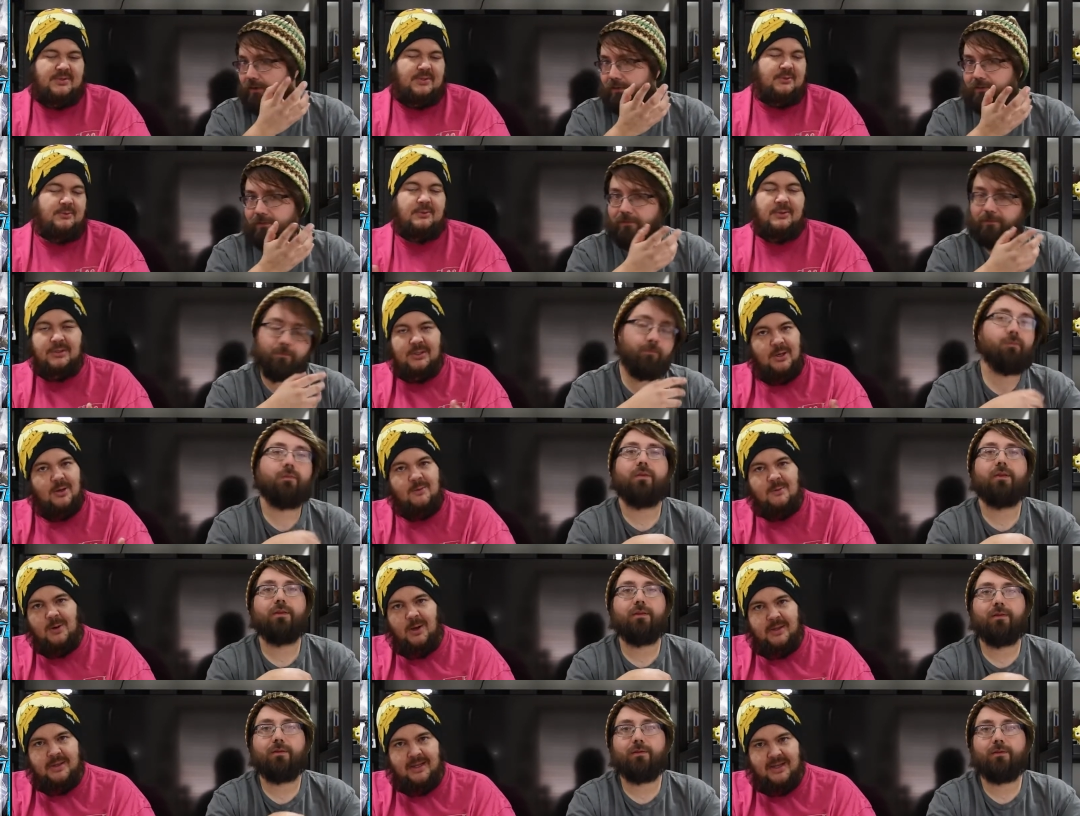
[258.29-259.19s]
Speaker 1: So we'll go over
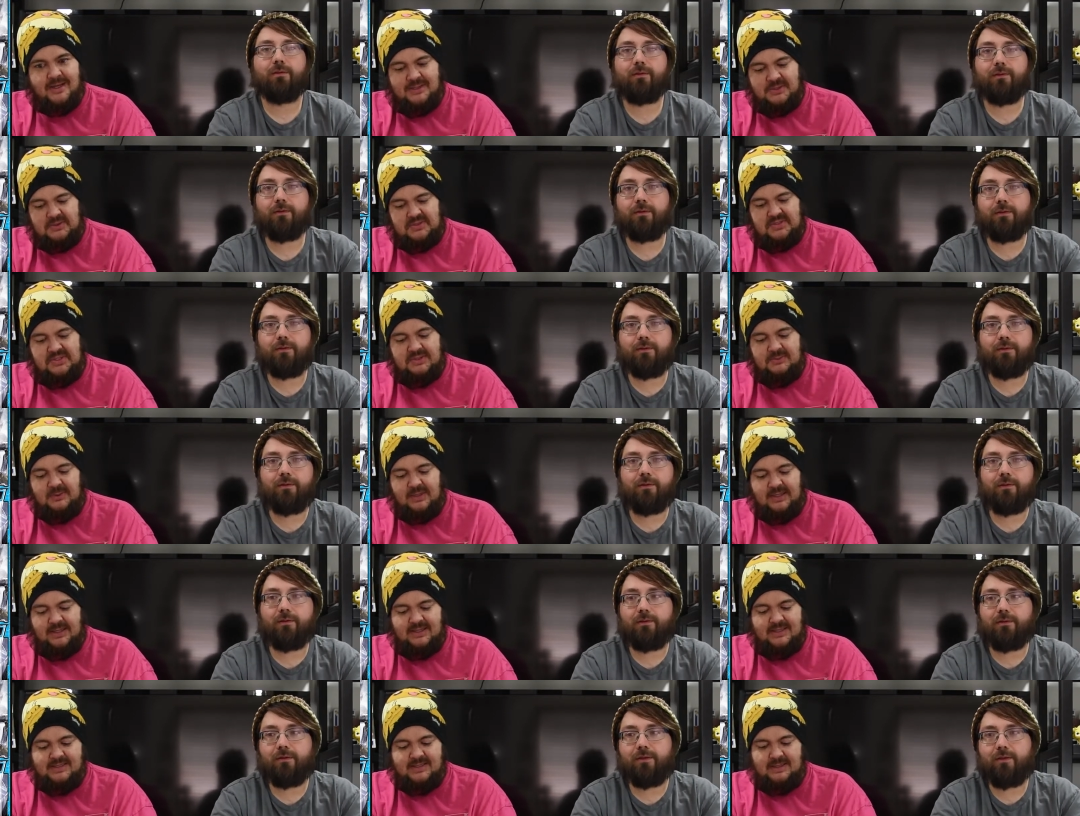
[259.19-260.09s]
all that and you'll see why
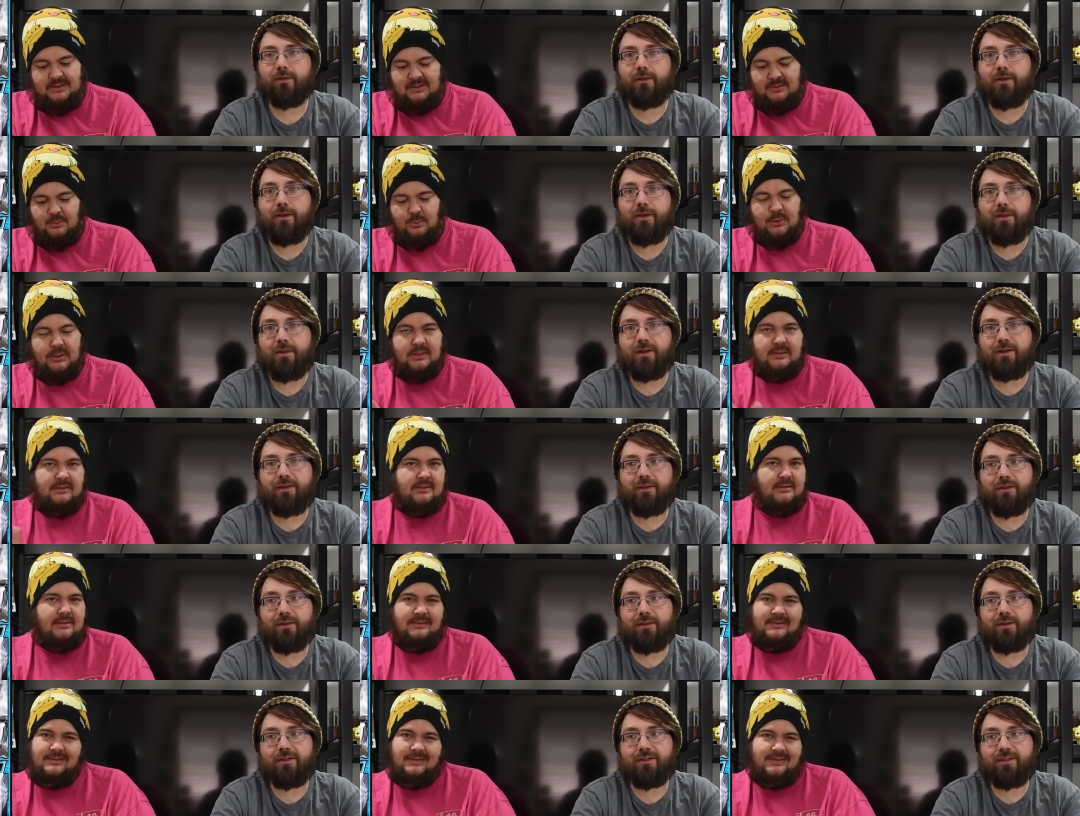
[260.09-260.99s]
he's here. But
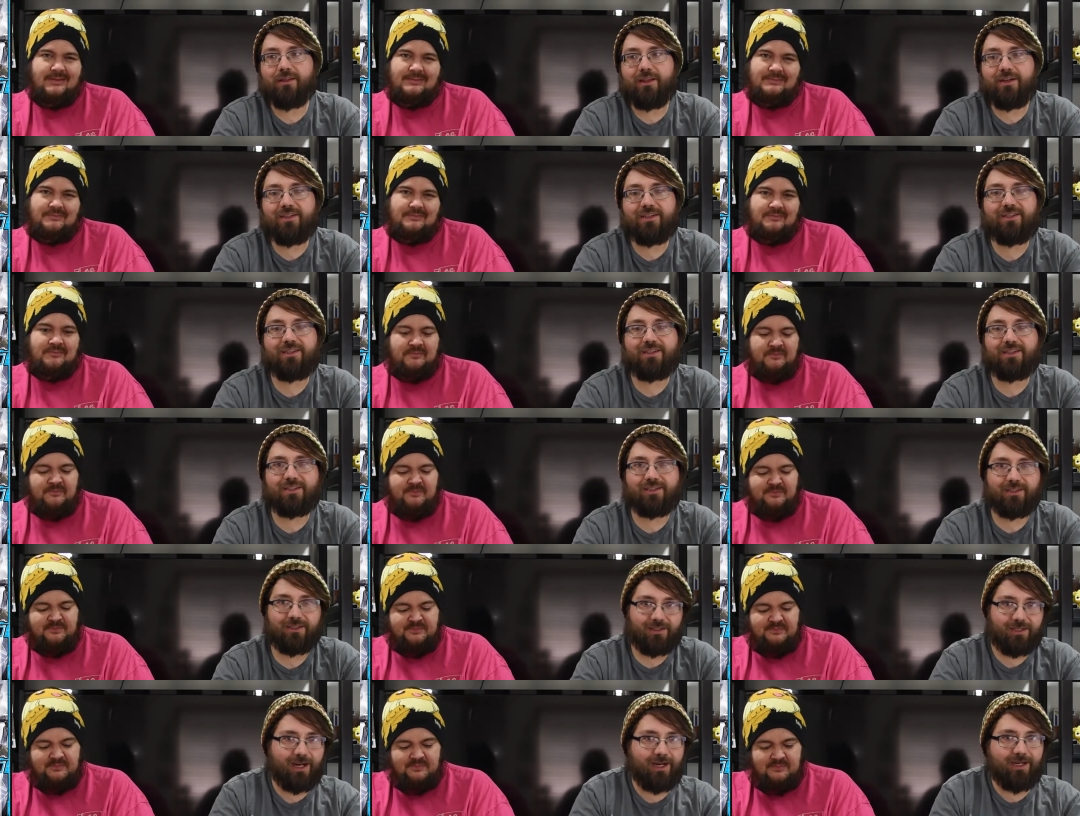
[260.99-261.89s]
Speaker 2: uh, there's
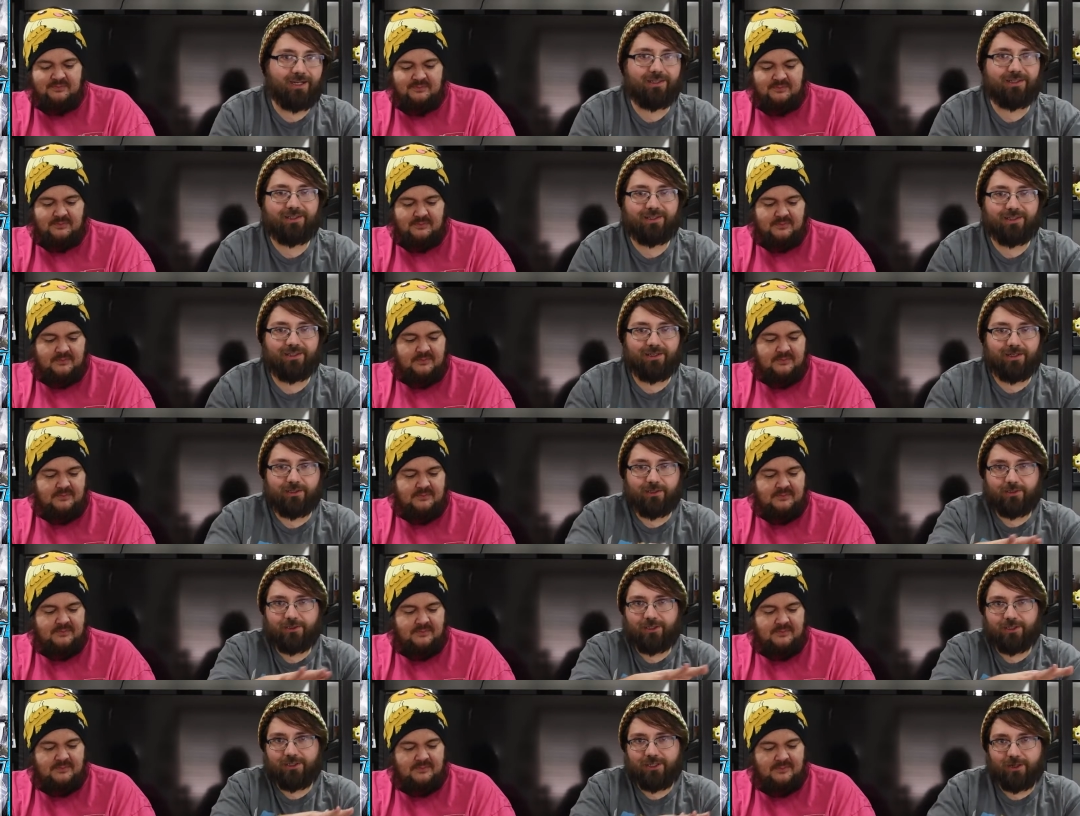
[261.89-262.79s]
tiny
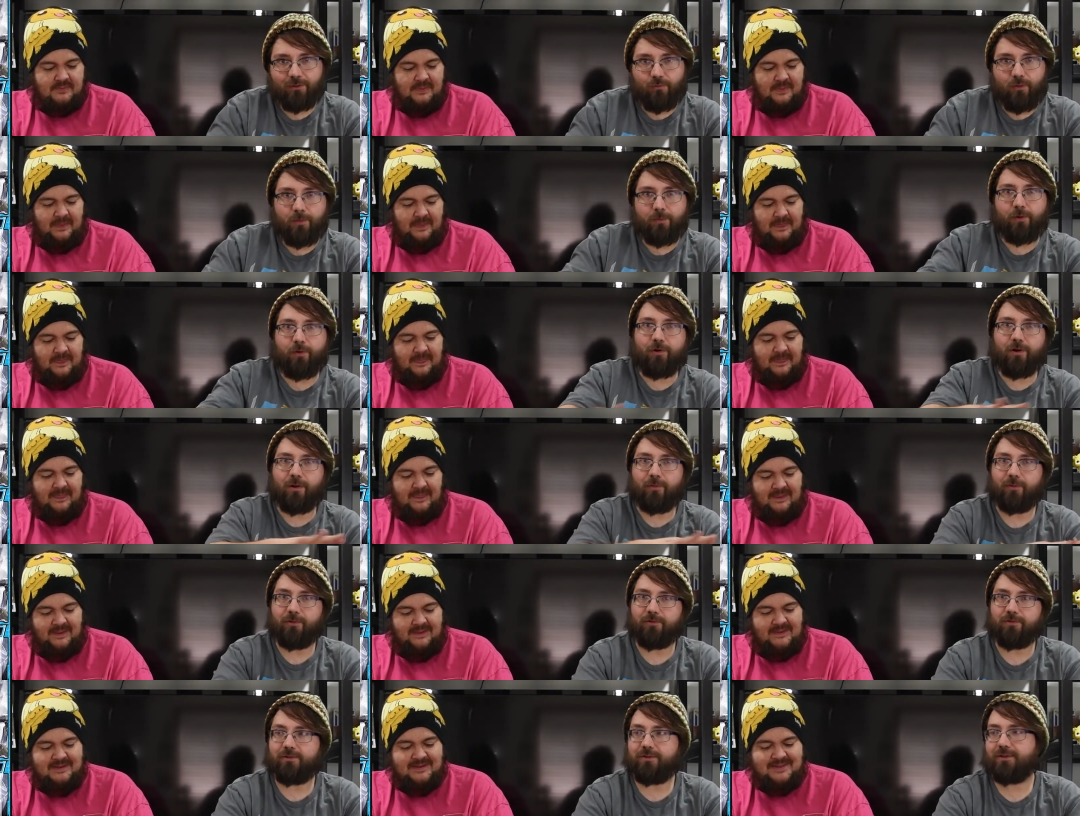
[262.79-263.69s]
synergistic wombo
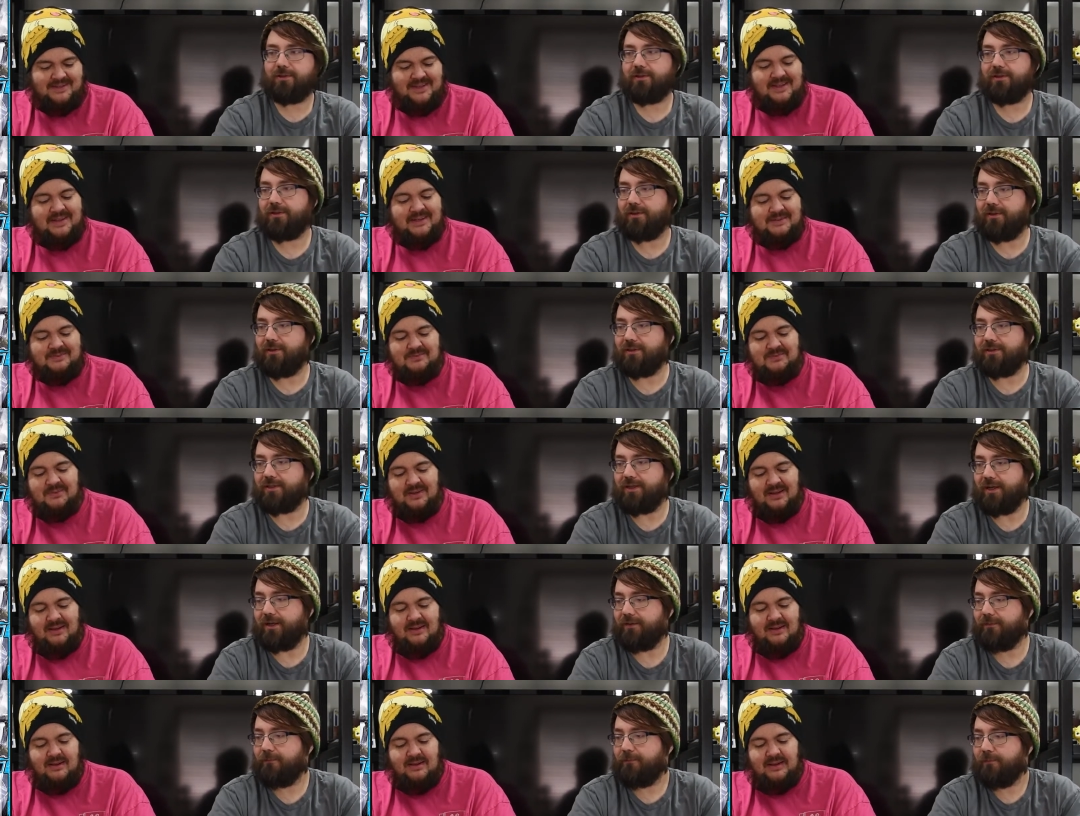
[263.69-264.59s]
combos. Yeah. In those deck,
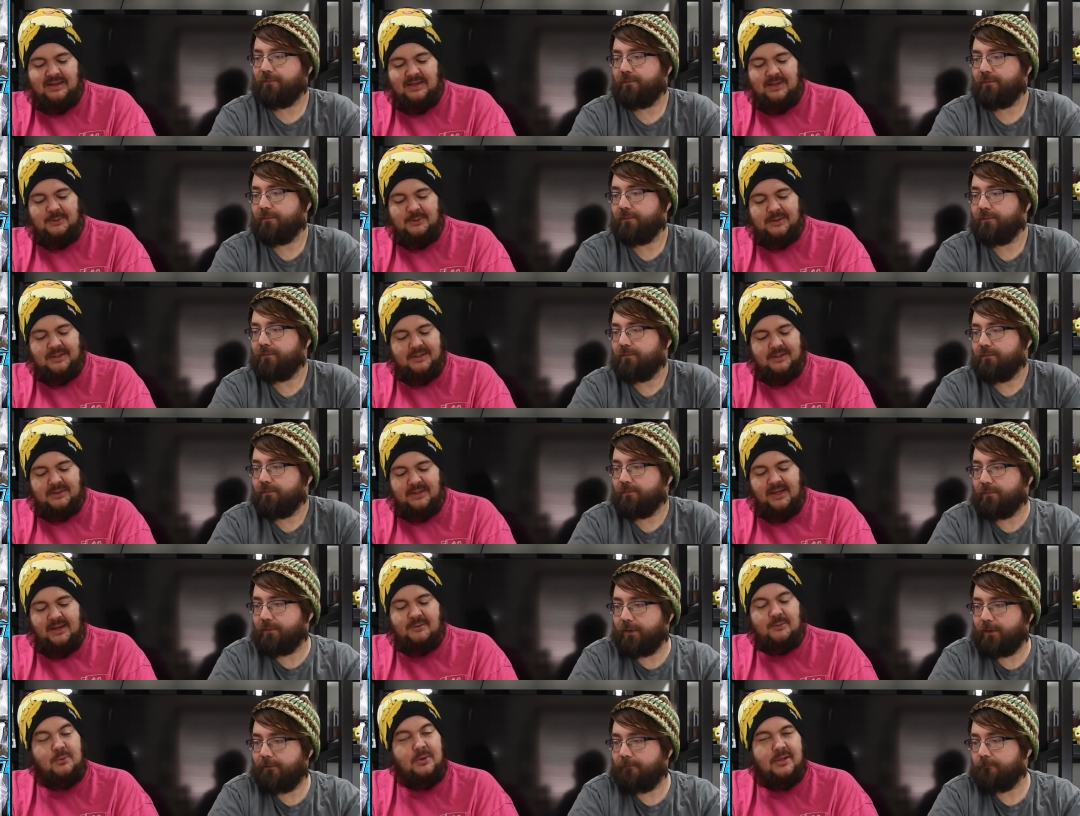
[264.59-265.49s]
and I really
Speaker 1: only
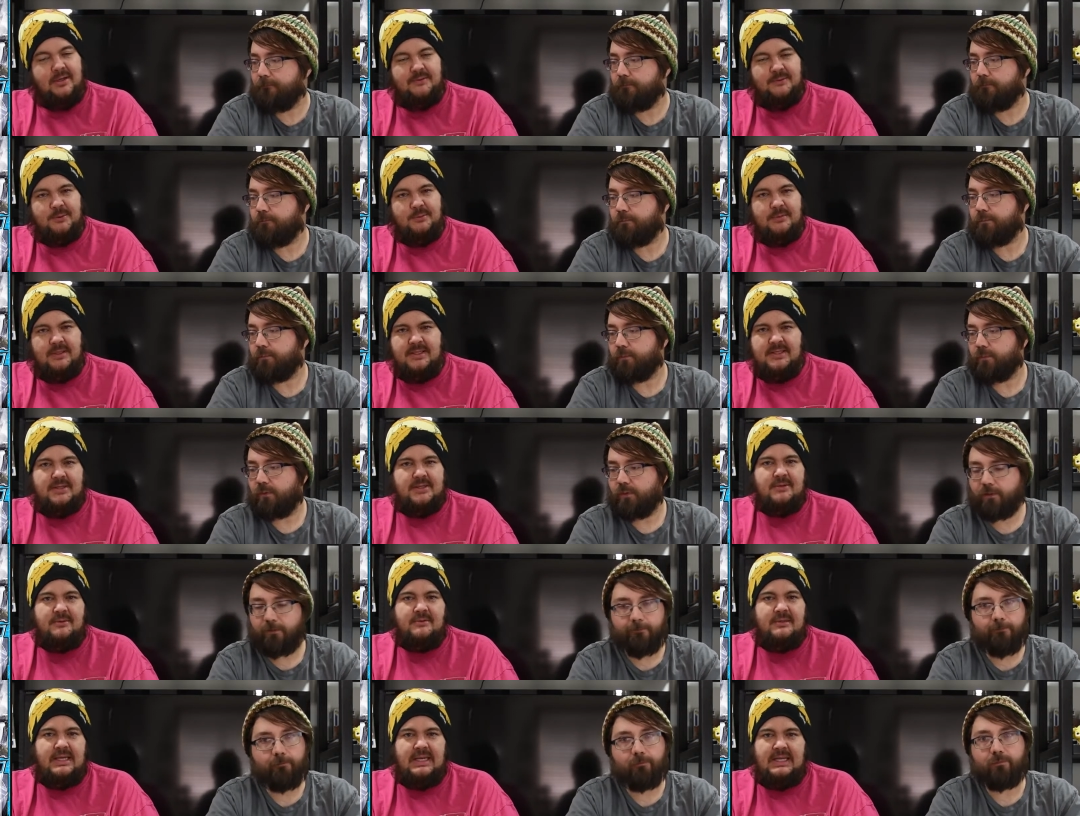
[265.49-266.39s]
had one of them because you
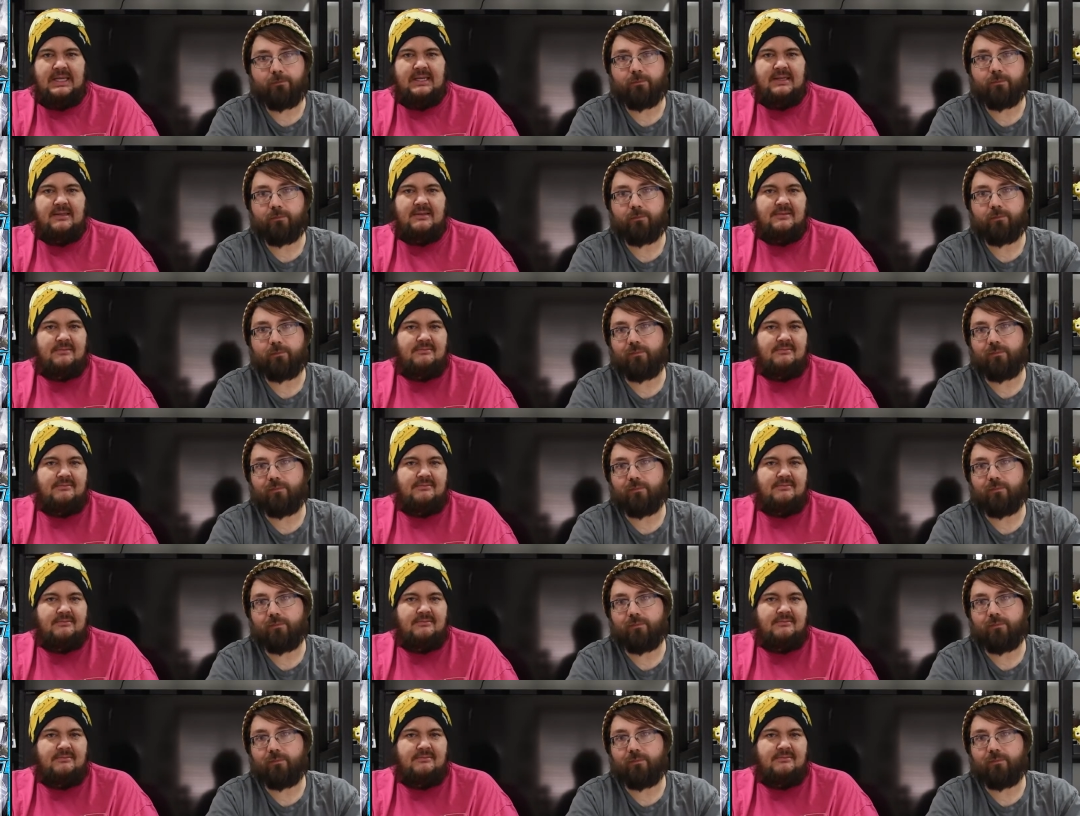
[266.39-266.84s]
don't need.